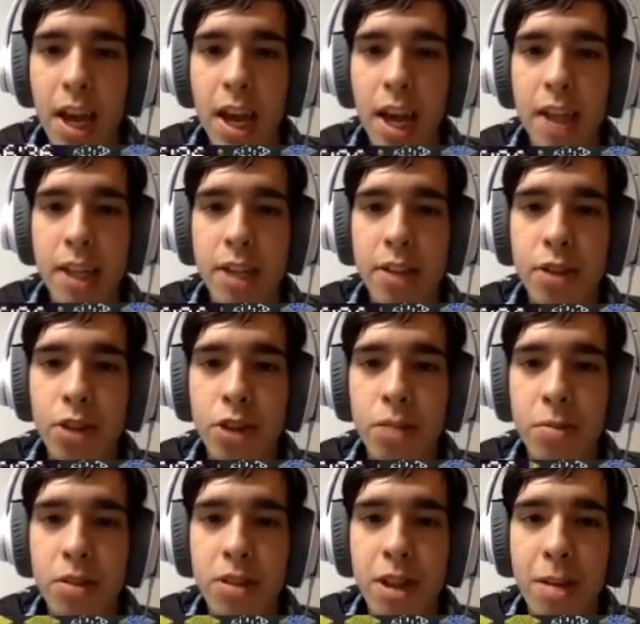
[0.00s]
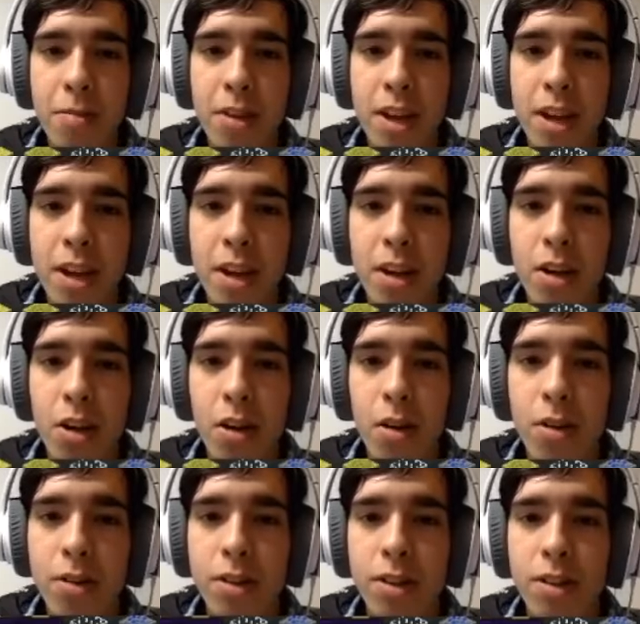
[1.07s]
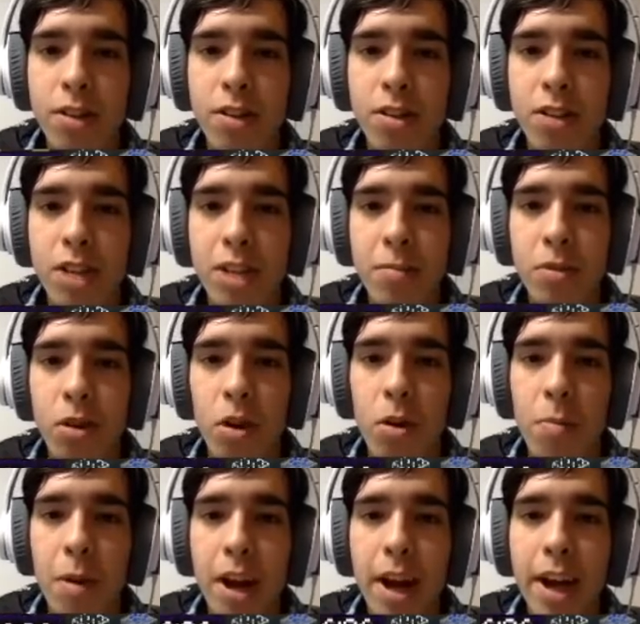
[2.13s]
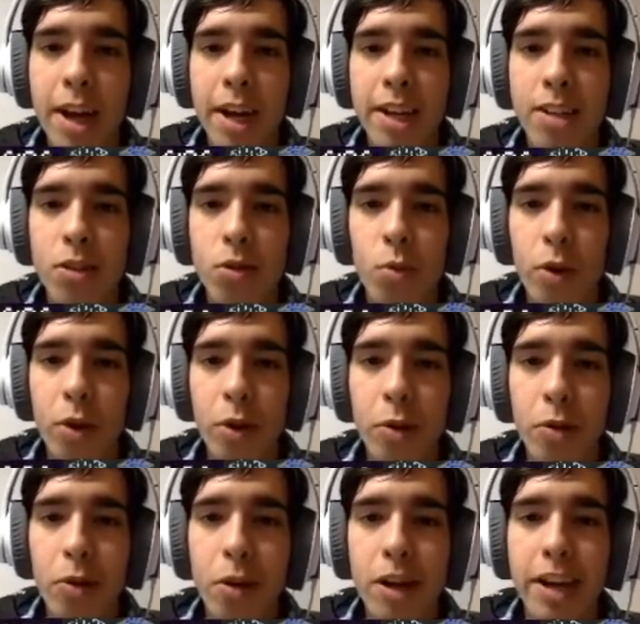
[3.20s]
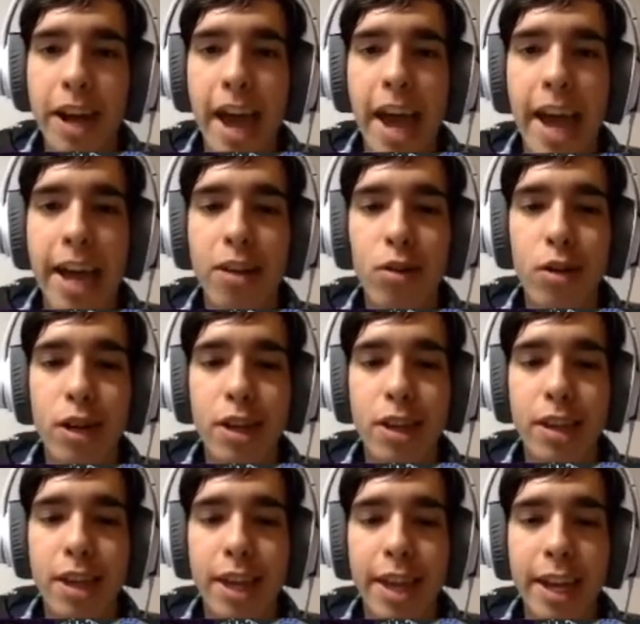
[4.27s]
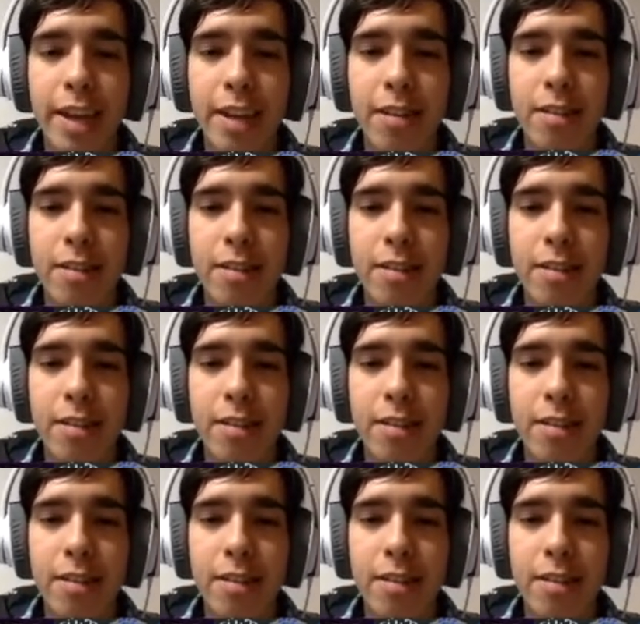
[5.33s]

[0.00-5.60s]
And then there should be something called the steam turbine. It's a weird-looking, egg-looking thing.